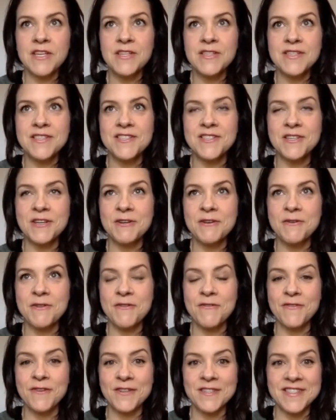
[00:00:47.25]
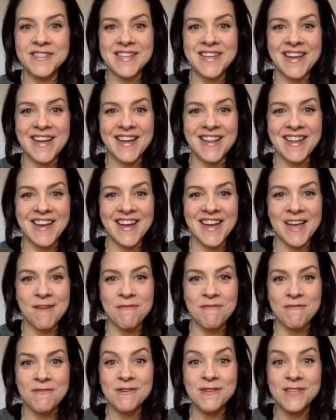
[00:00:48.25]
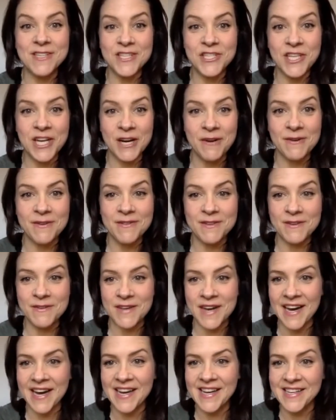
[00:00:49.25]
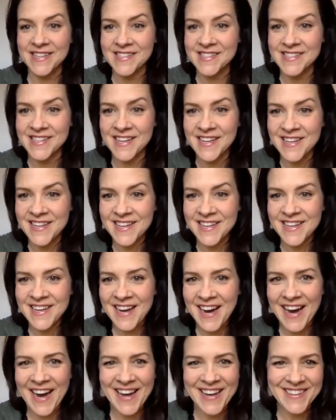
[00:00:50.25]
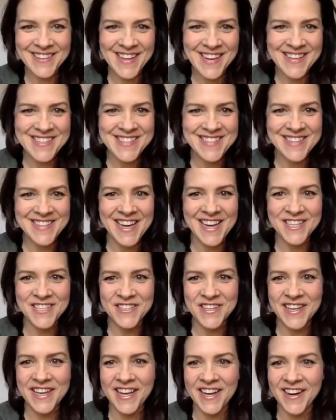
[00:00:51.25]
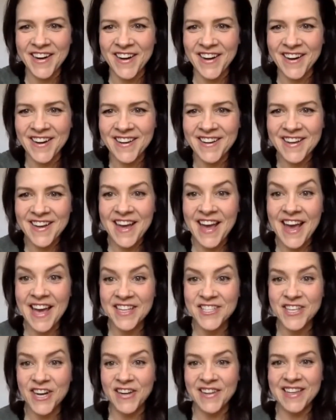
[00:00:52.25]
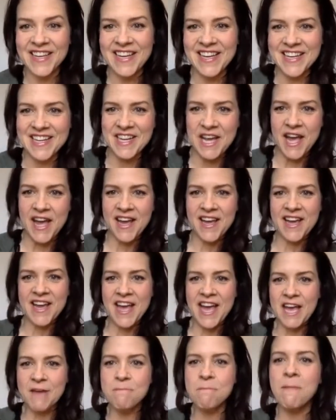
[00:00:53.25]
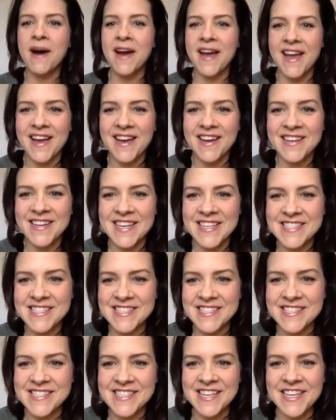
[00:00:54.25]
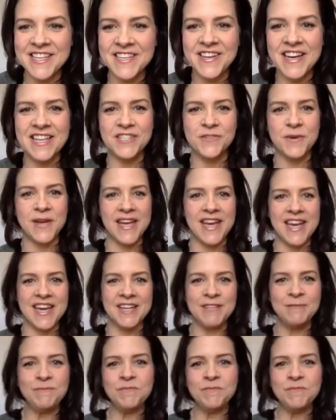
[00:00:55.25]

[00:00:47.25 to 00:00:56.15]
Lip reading: So the first thing that came through to share with you guys, hi Alexa, glad you're here. Hey Charlene. Hey Mike, nice to see you. Hey Twiggy.